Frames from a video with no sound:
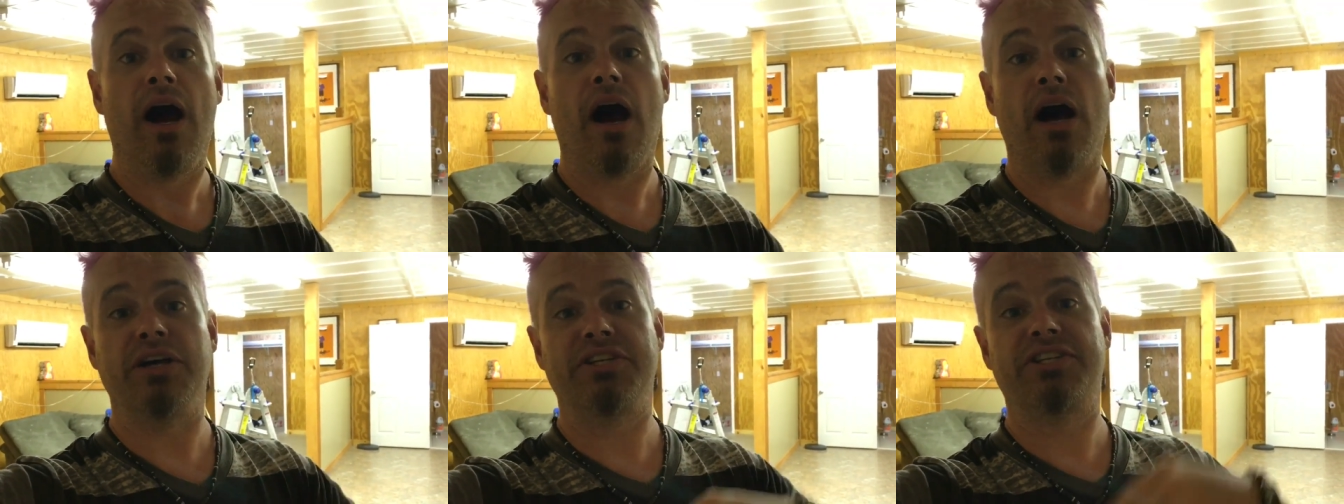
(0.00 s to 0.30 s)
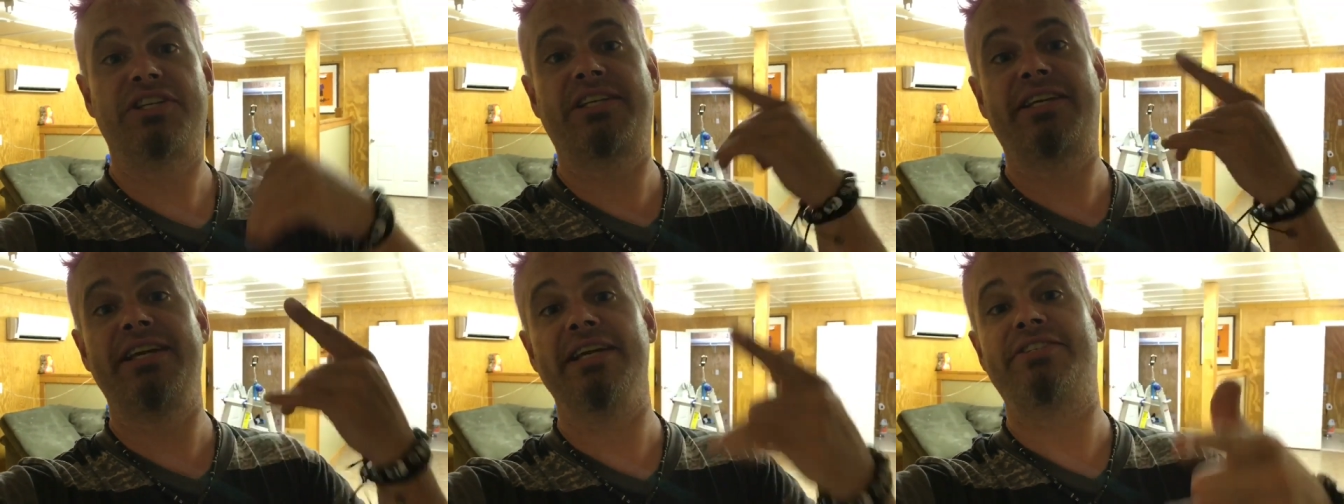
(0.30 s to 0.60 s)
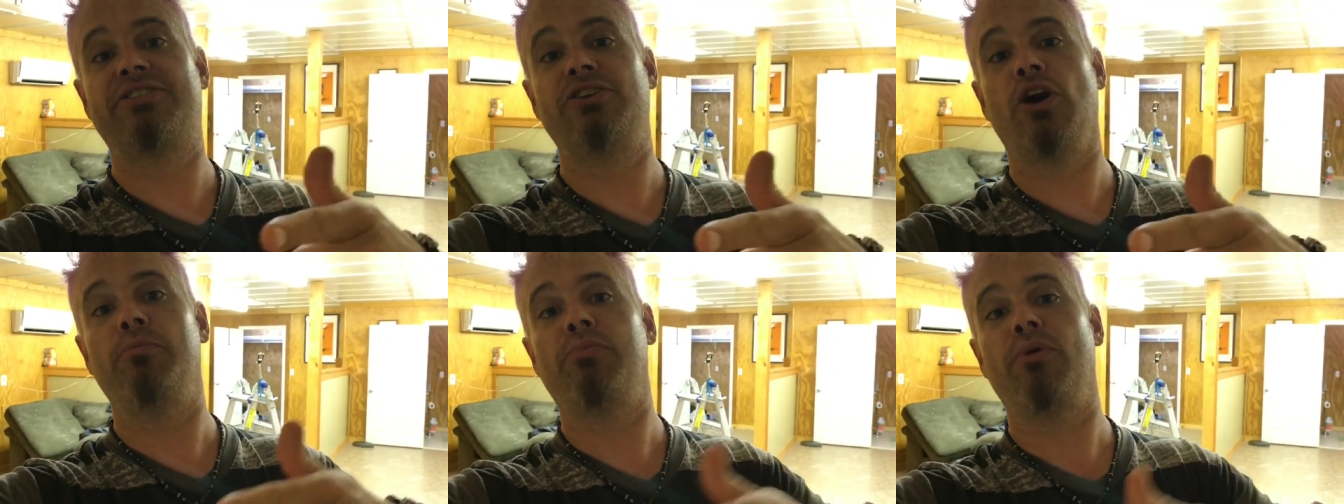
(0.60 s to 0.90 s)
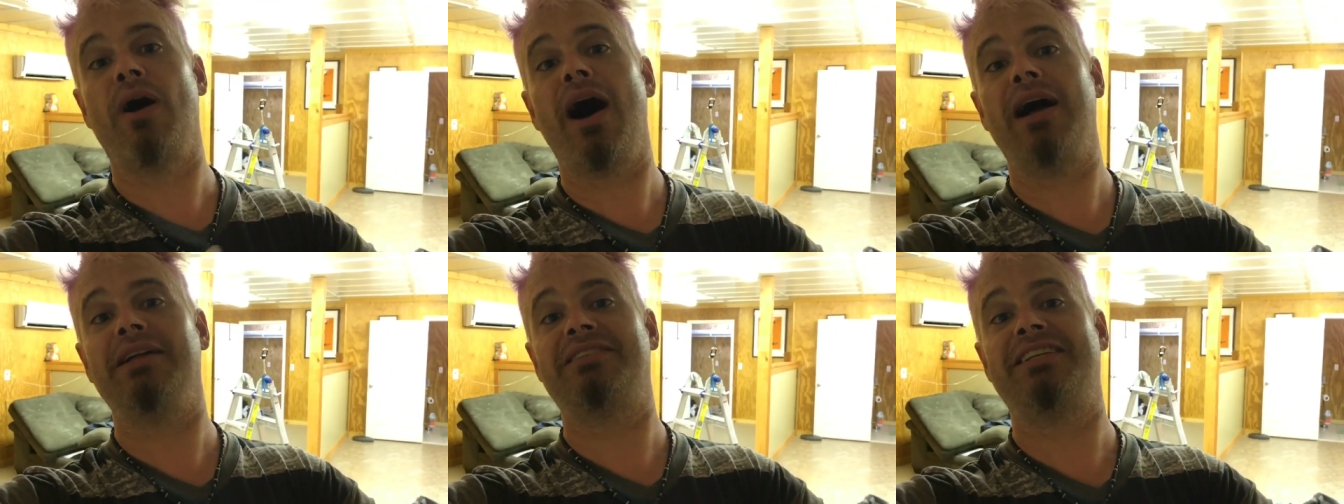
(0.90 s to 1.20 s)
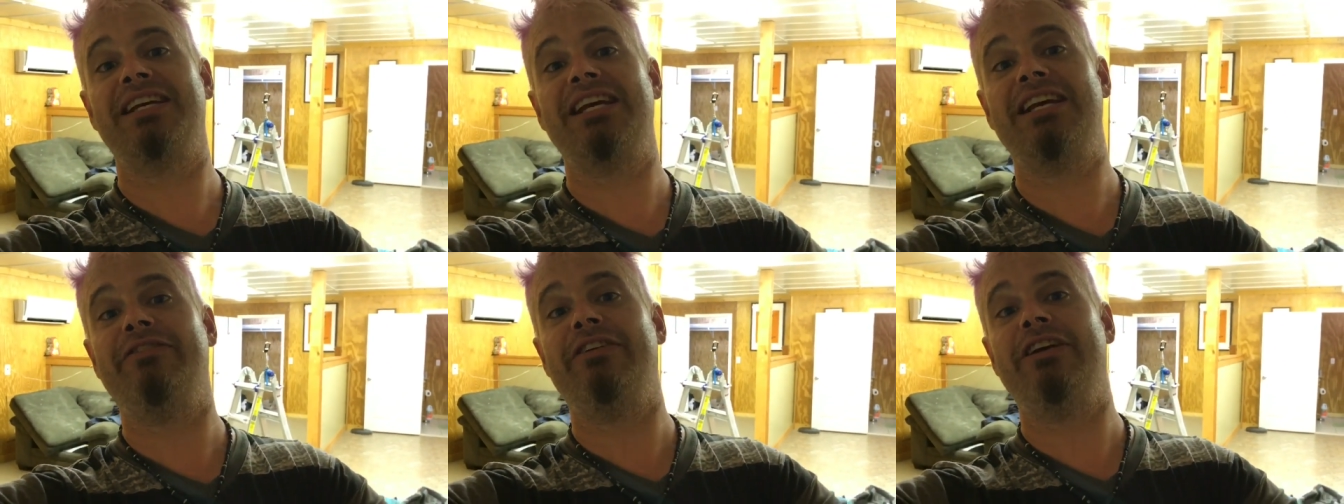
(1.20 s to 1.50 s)
uh, Schizo Broad
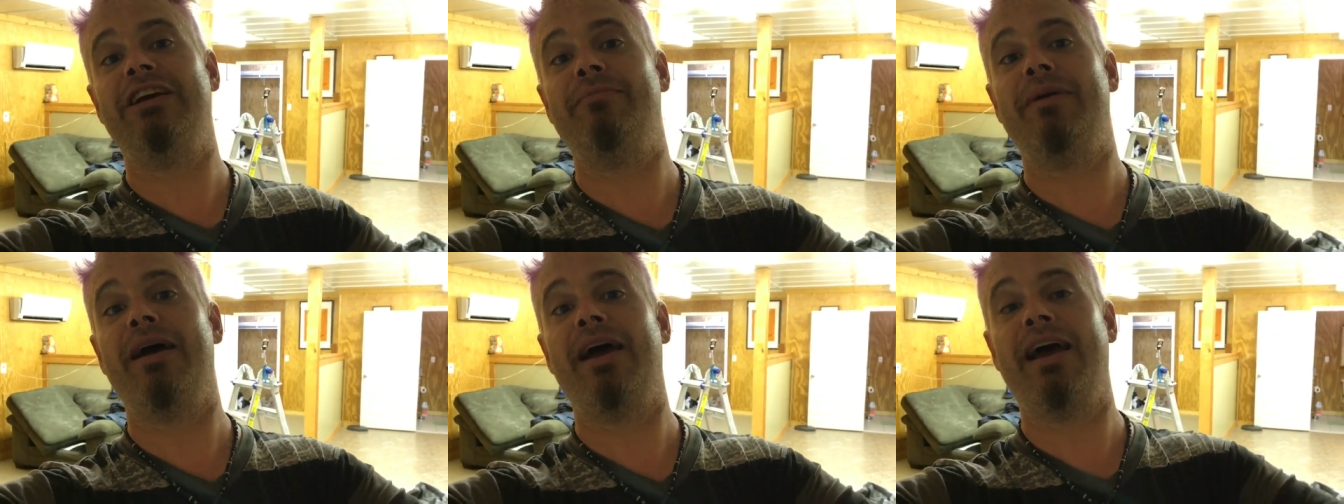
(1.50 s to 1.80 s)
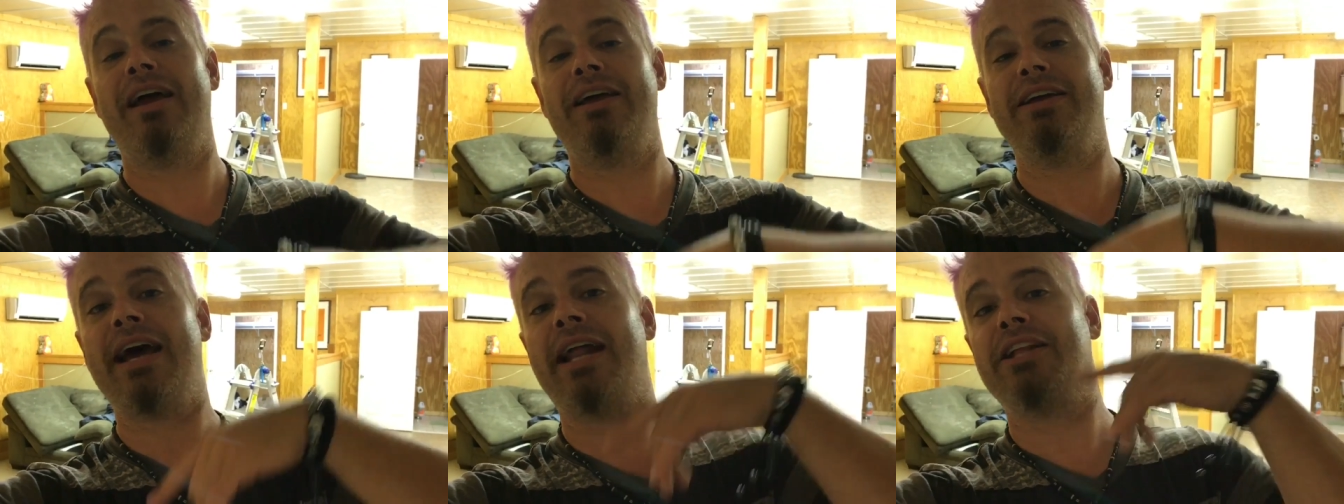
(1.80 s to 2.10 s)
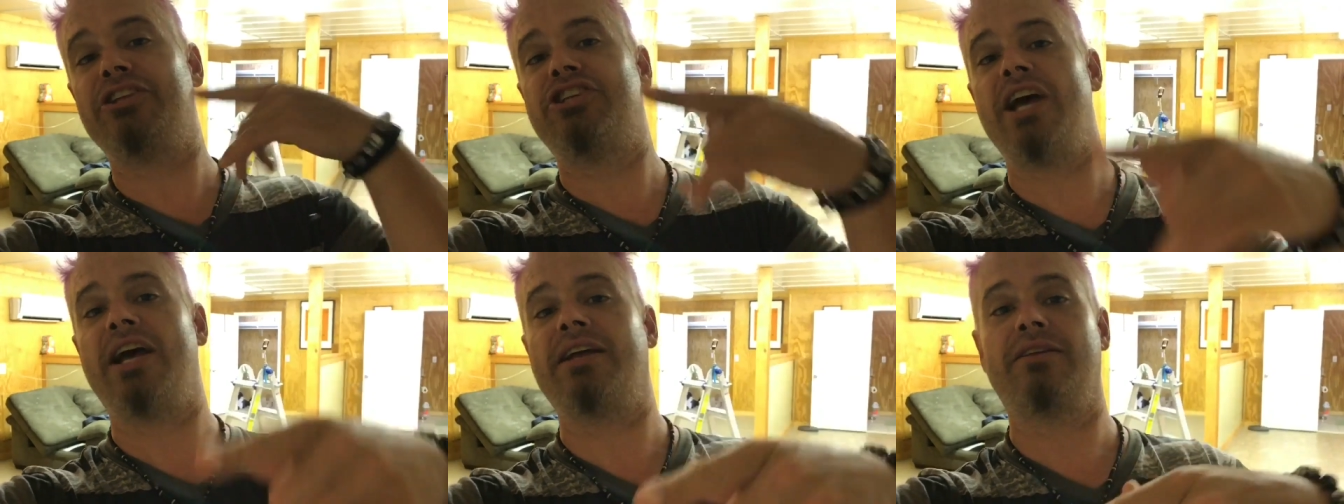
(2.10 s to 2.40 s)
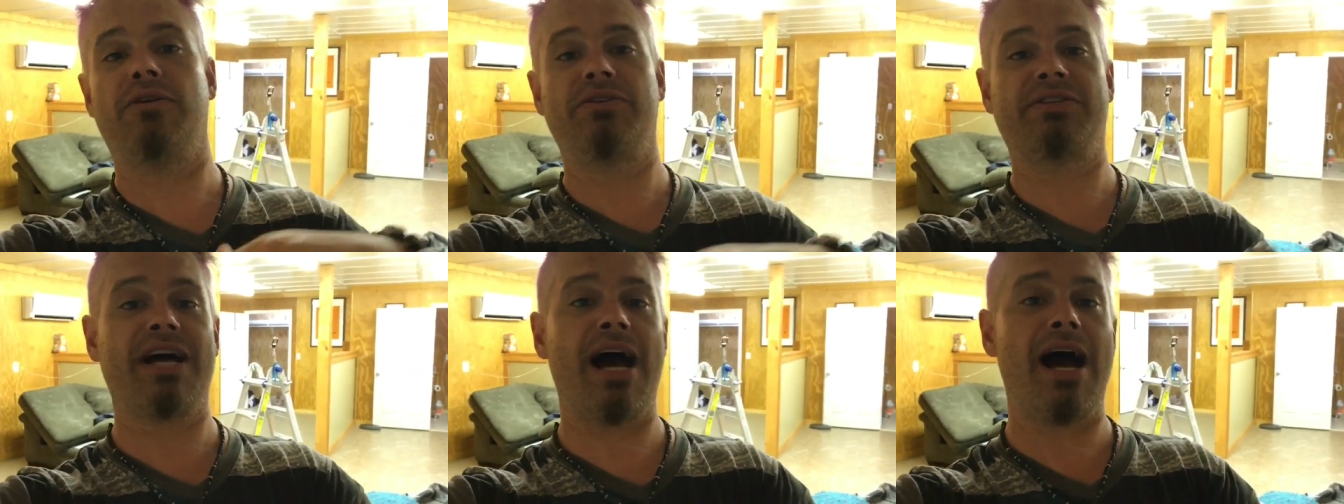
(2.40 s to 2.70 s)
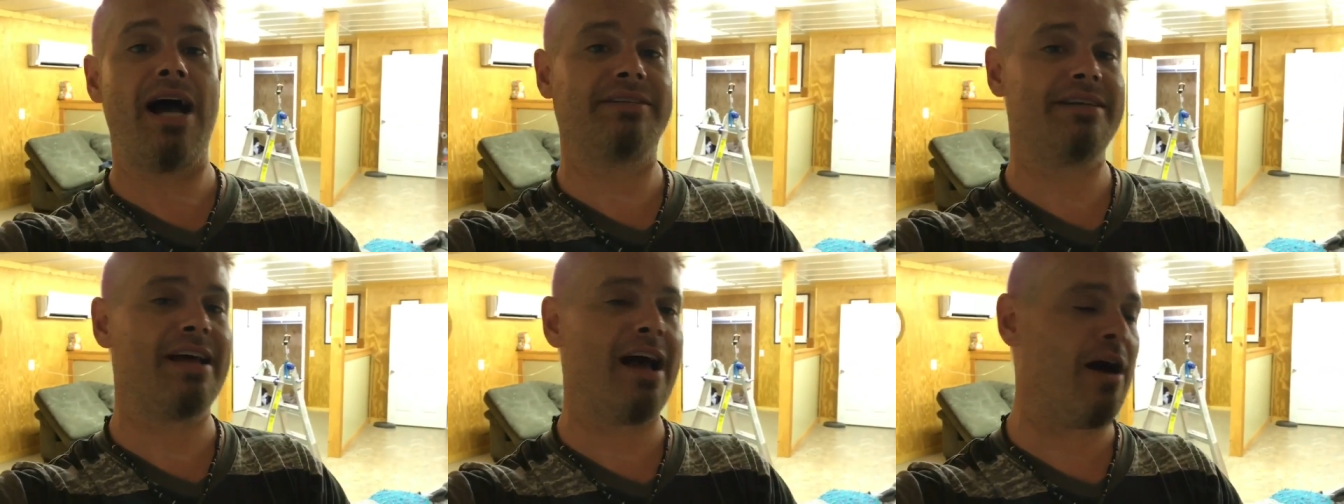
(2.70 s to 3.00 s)
TV, man. You got to check those
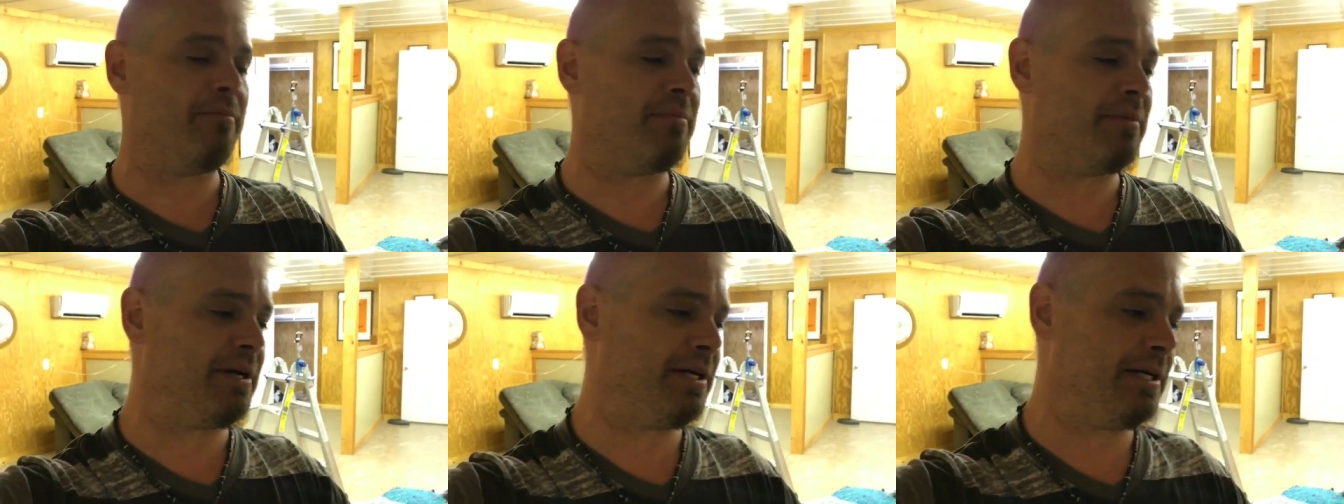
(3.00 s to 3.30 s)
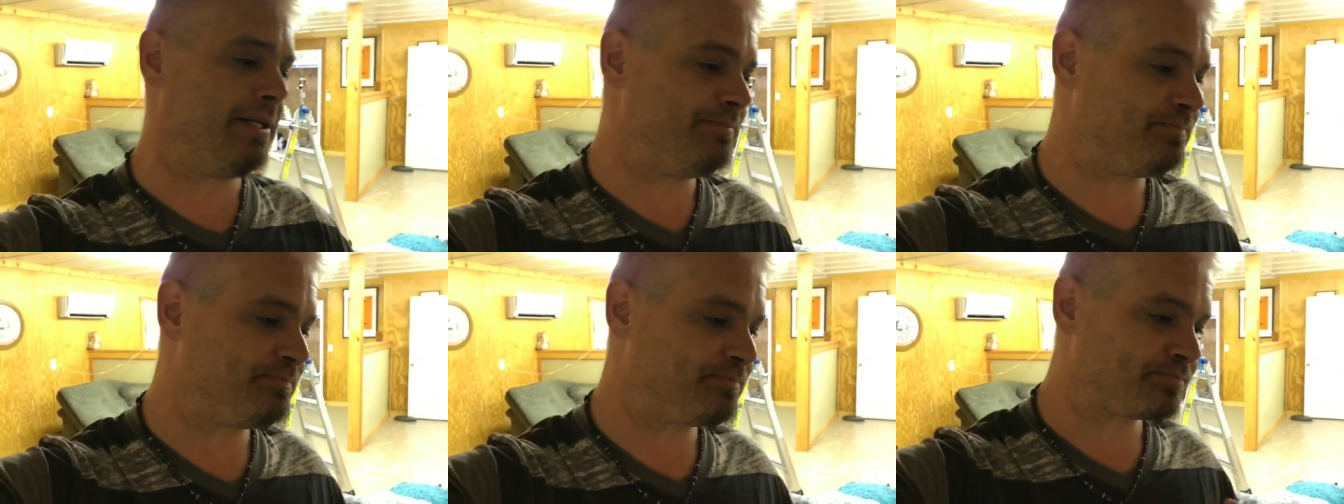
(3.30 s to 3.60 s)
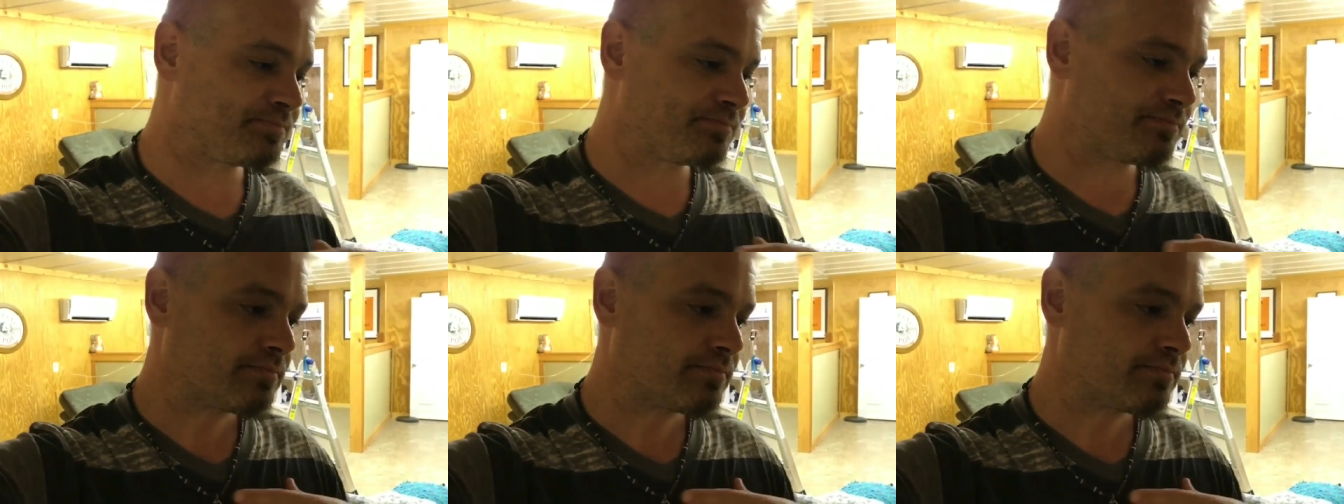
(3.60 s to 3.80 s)
guys out, man.